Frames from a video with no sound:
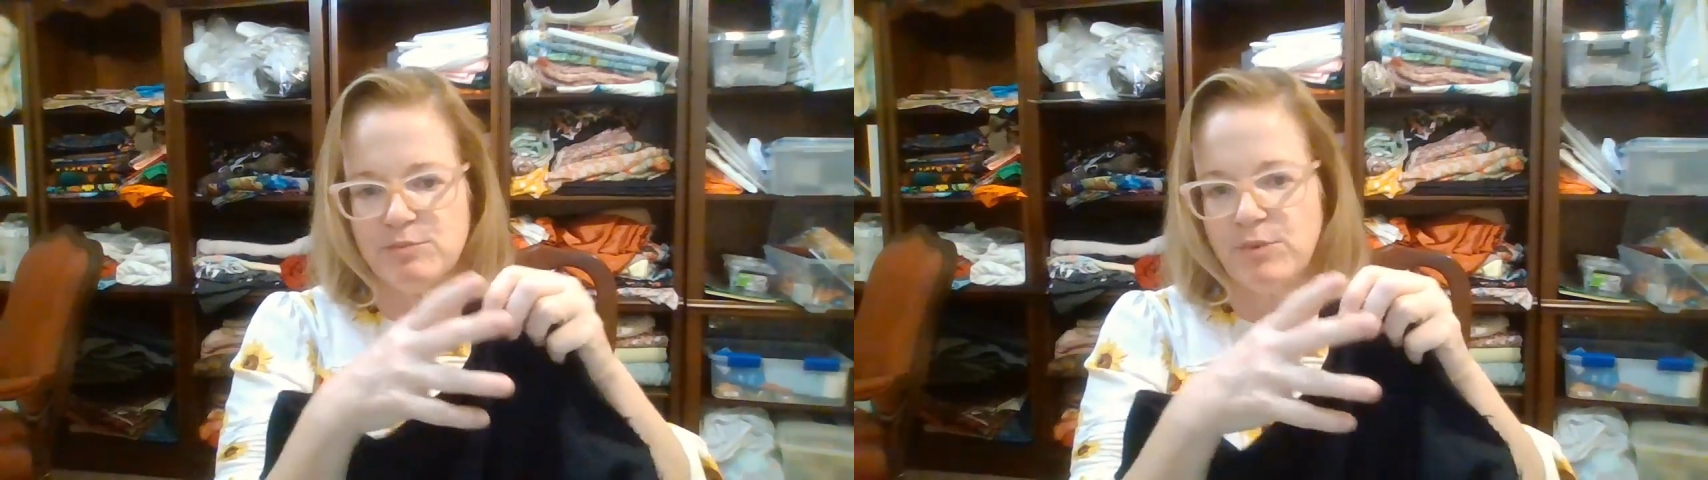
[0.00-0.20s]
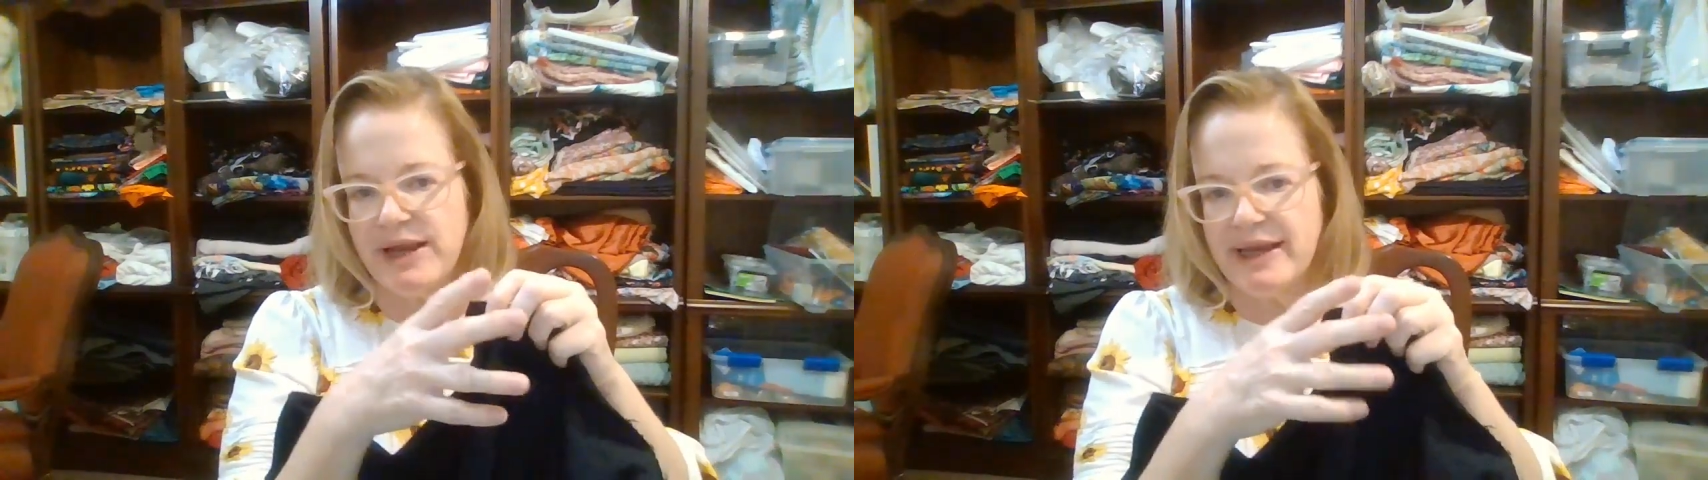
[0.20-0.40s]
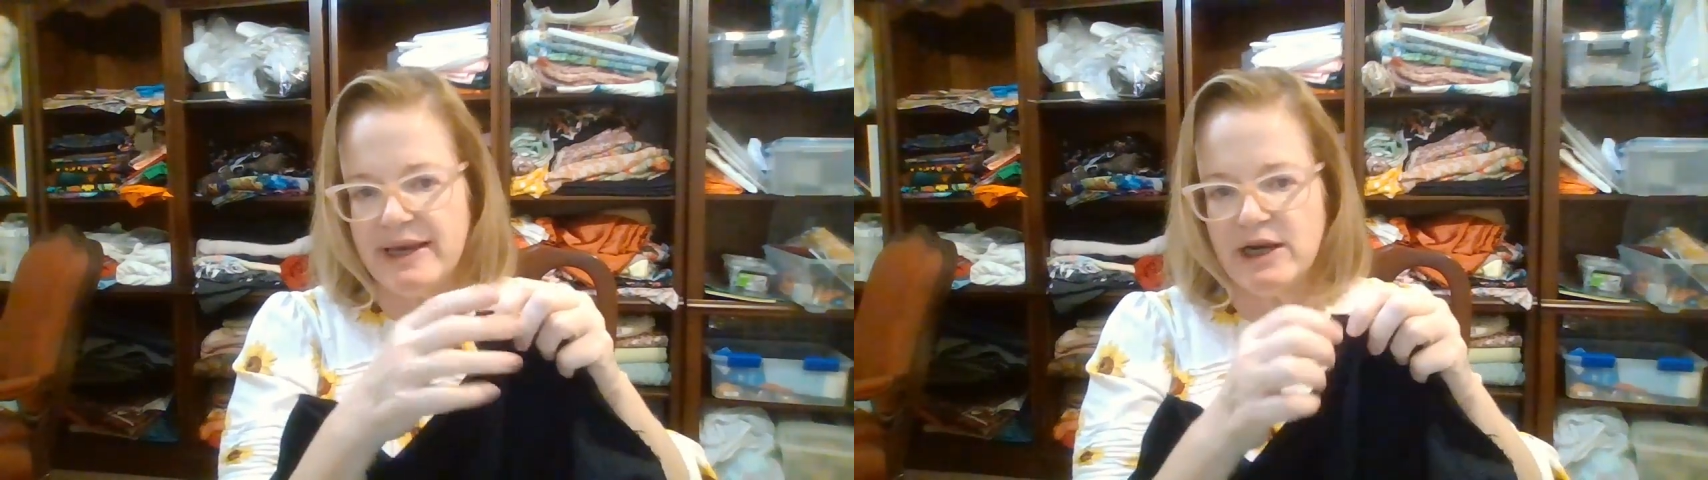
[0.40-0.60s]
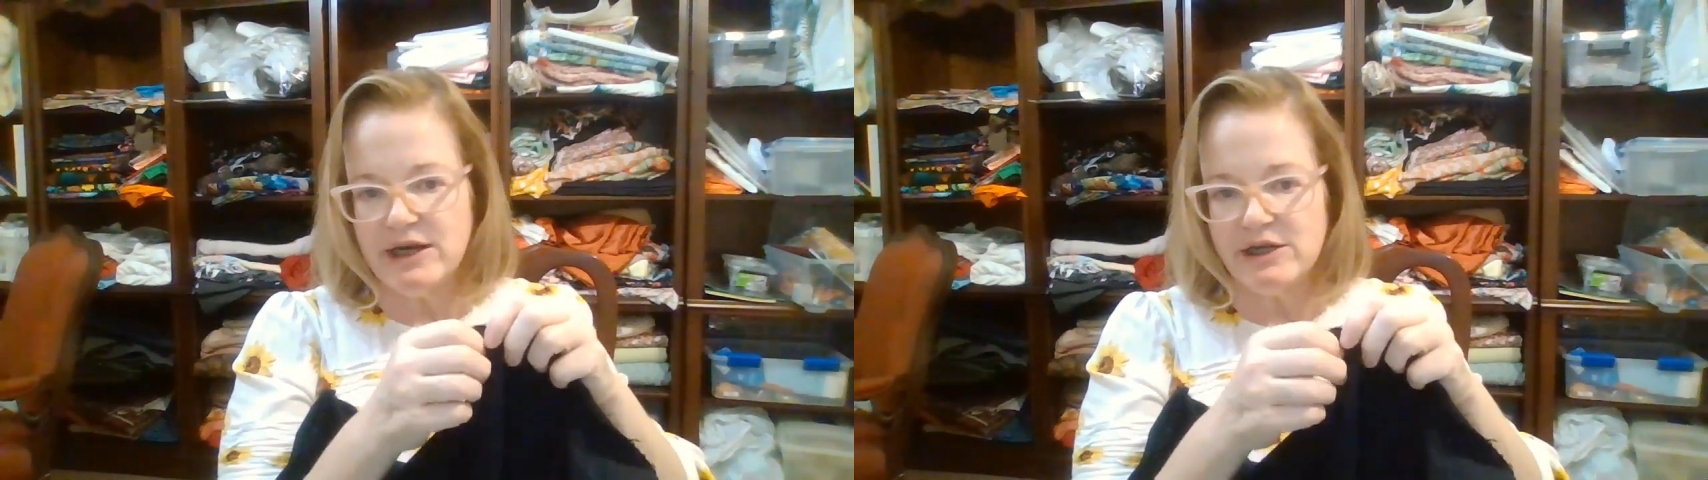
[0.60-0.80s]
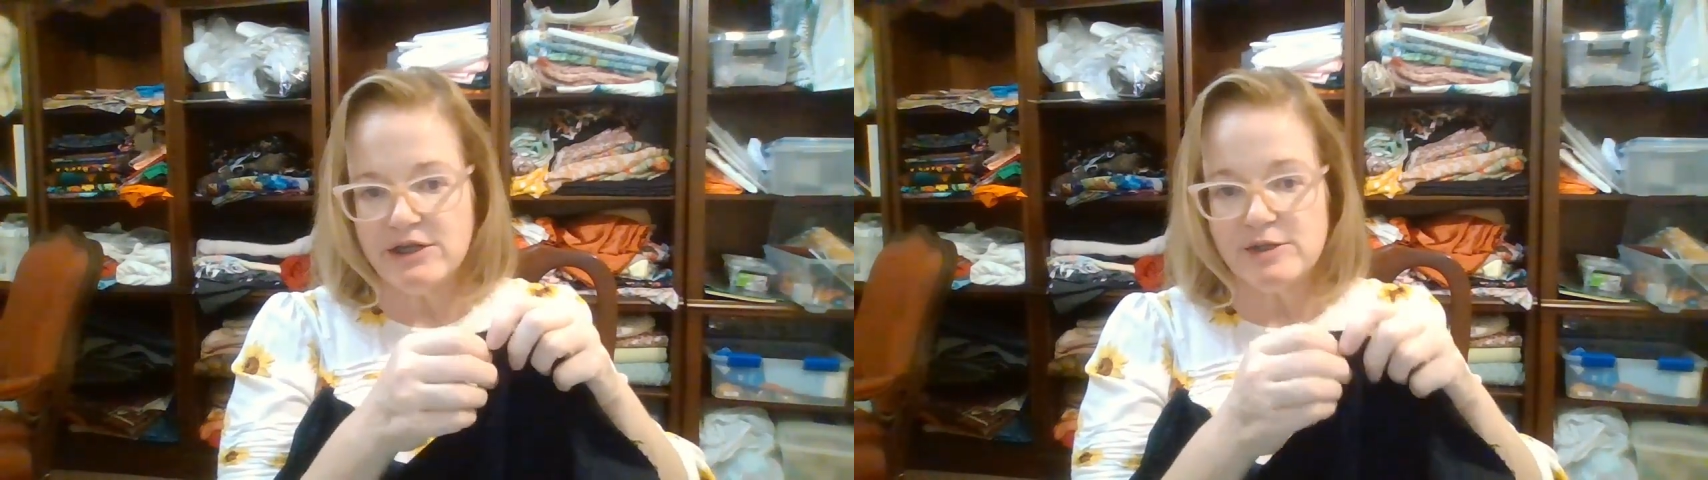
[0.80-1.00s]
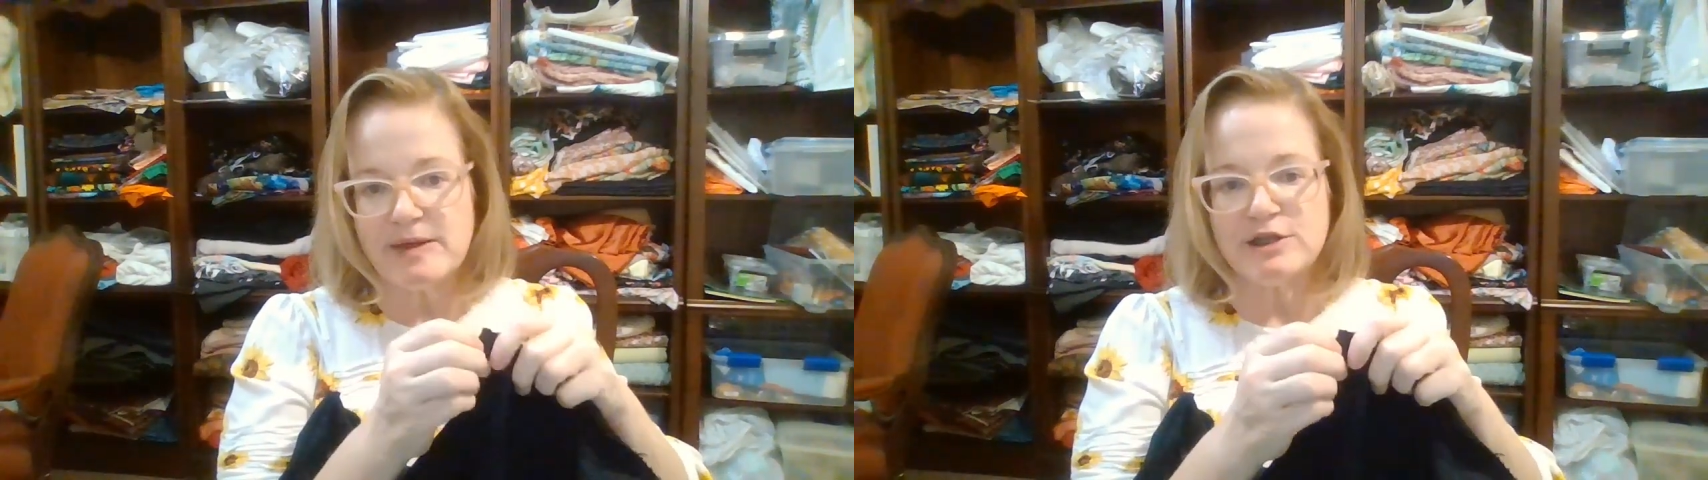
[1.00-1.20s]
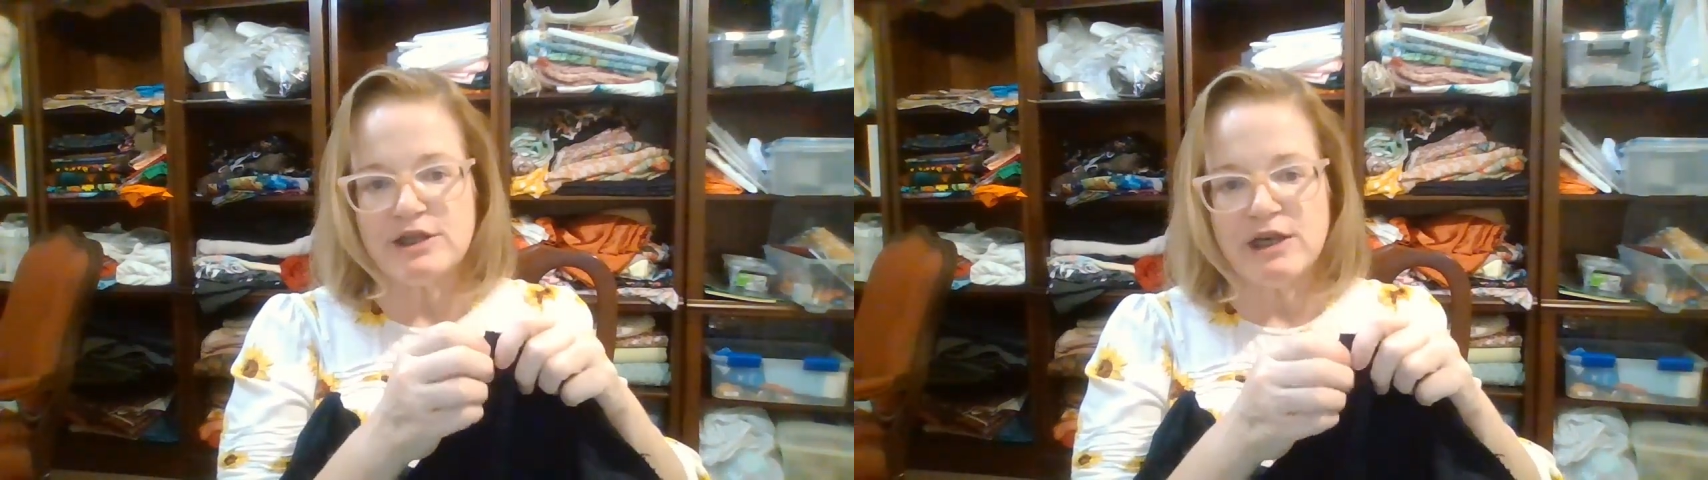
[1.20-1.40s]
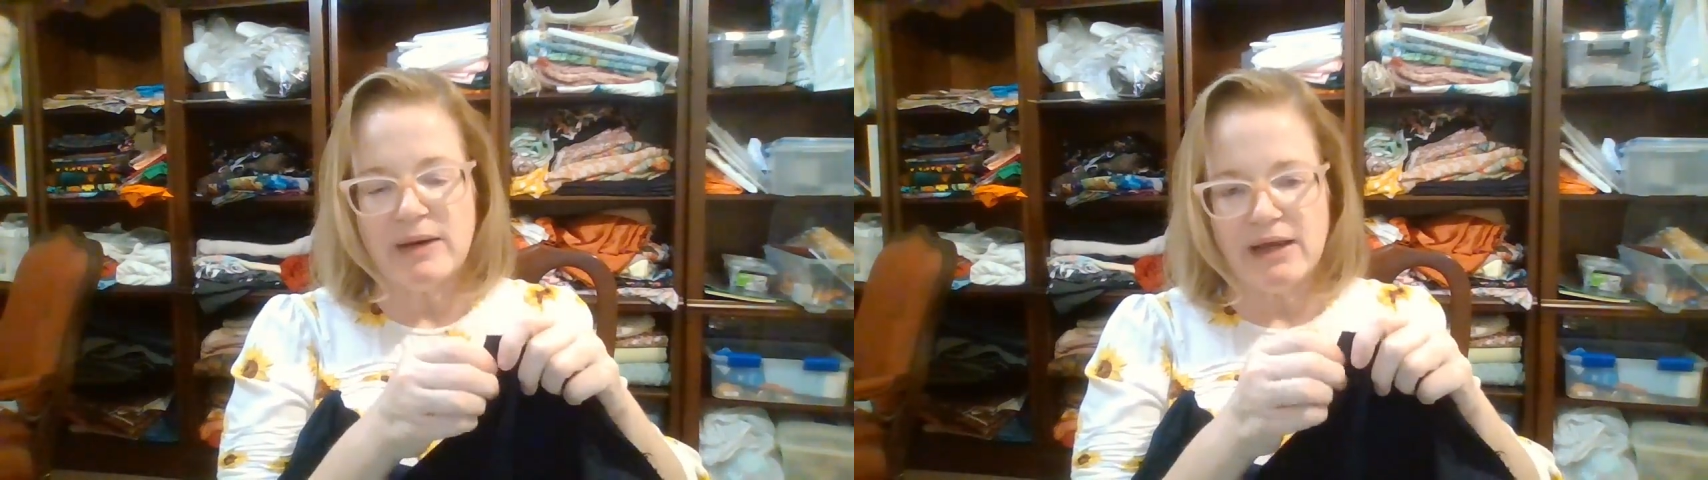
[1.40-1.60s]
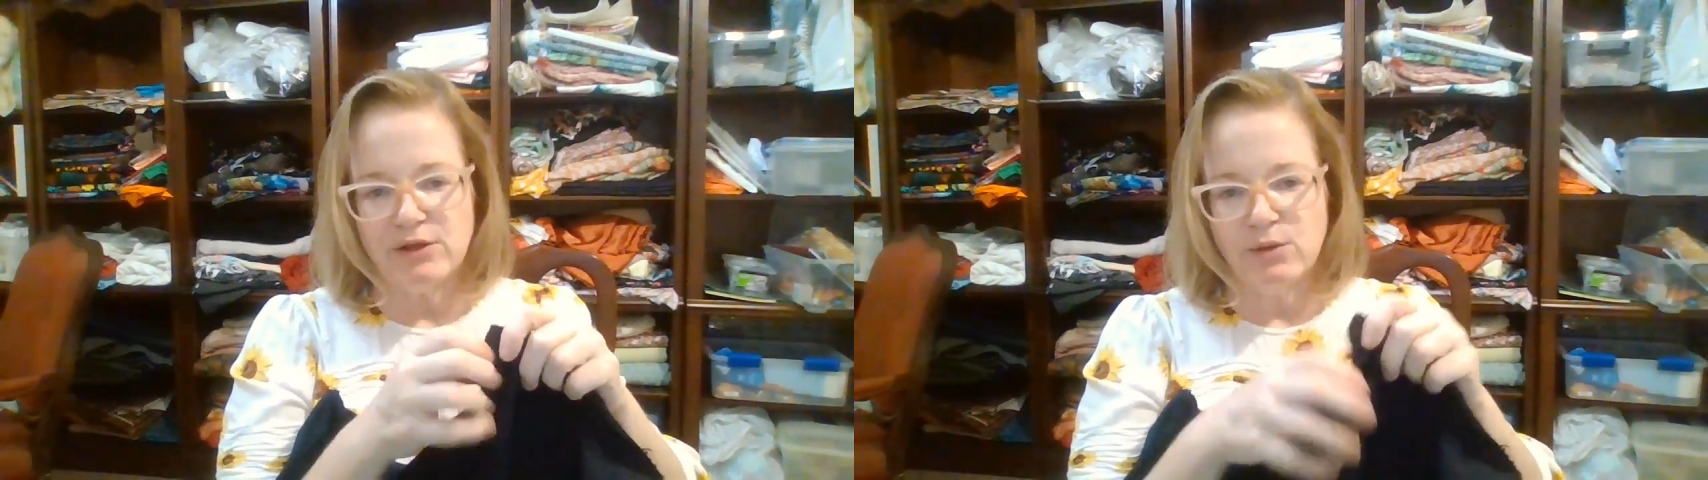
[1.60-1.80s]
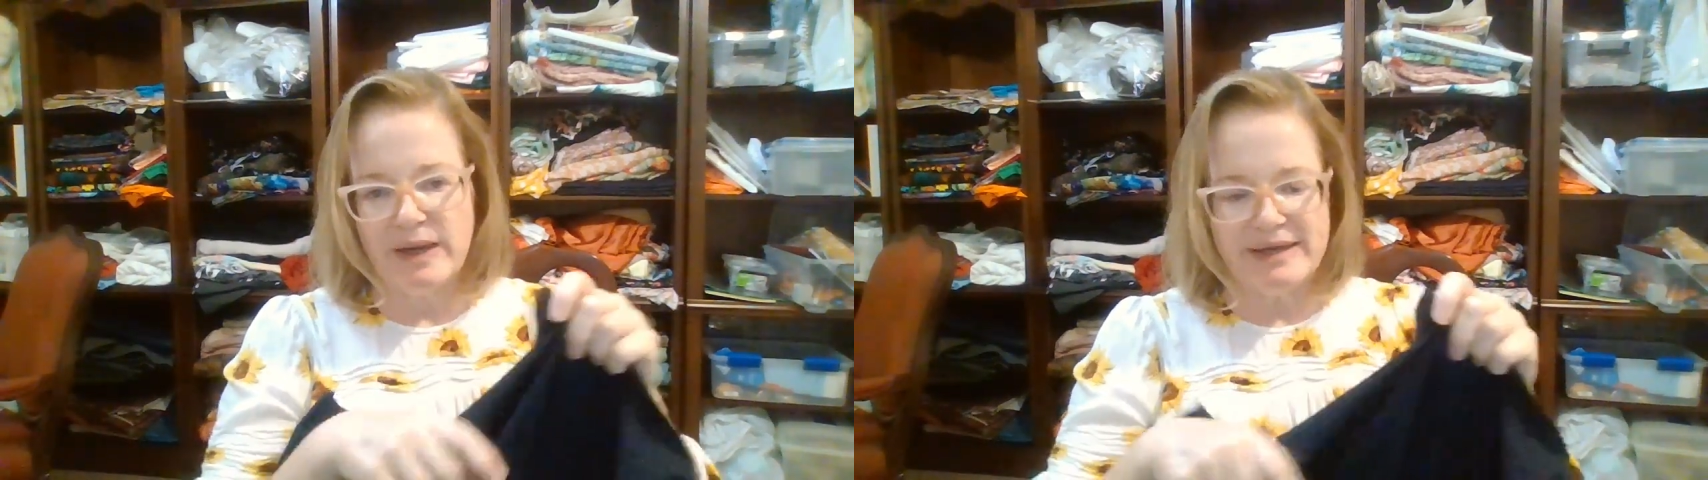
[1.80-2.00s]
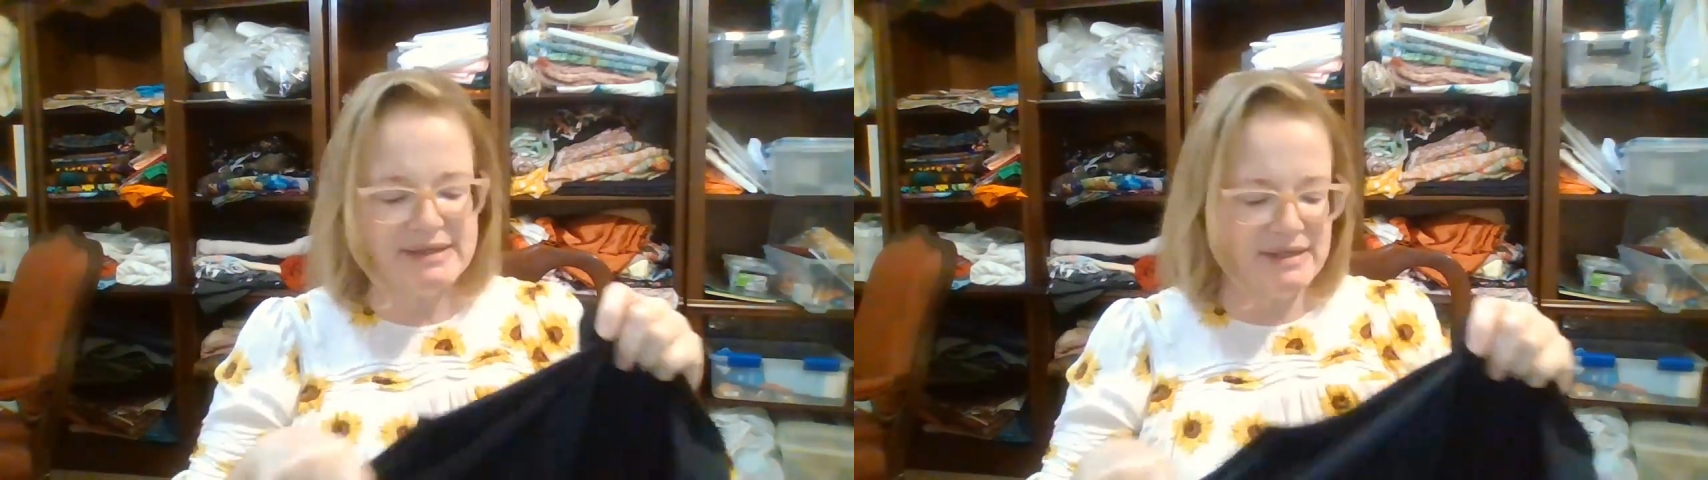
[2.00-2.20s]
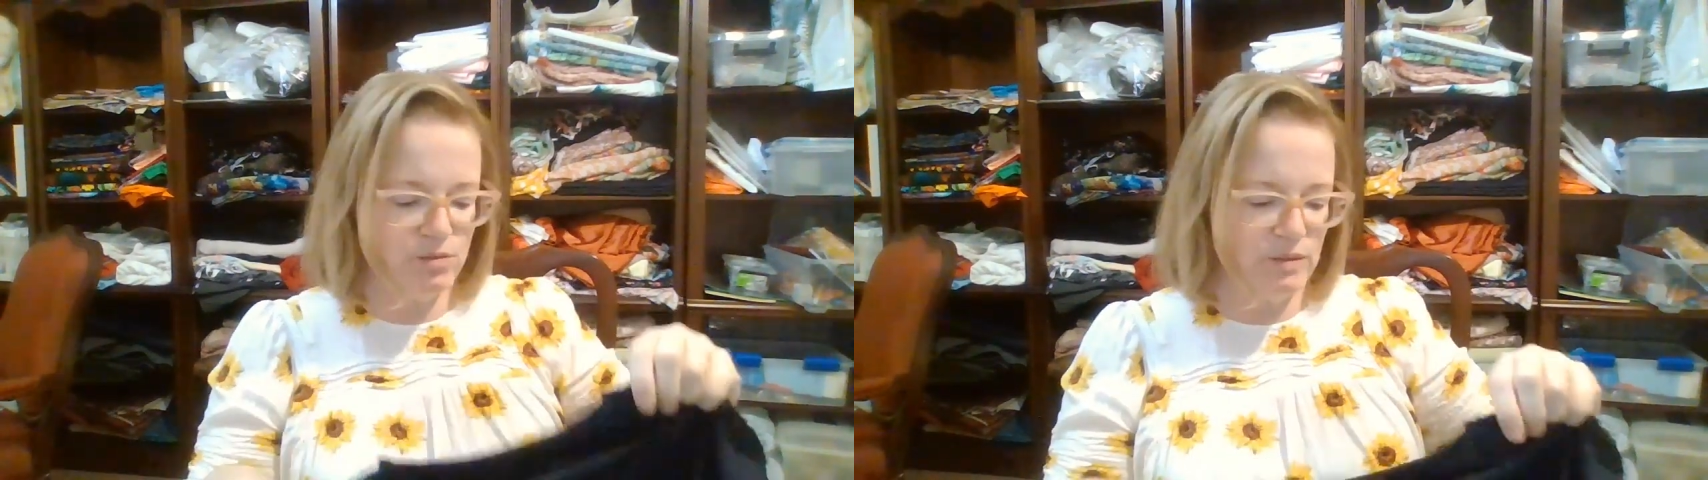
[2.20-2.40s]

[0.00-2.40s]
bring it in, especially around the waist,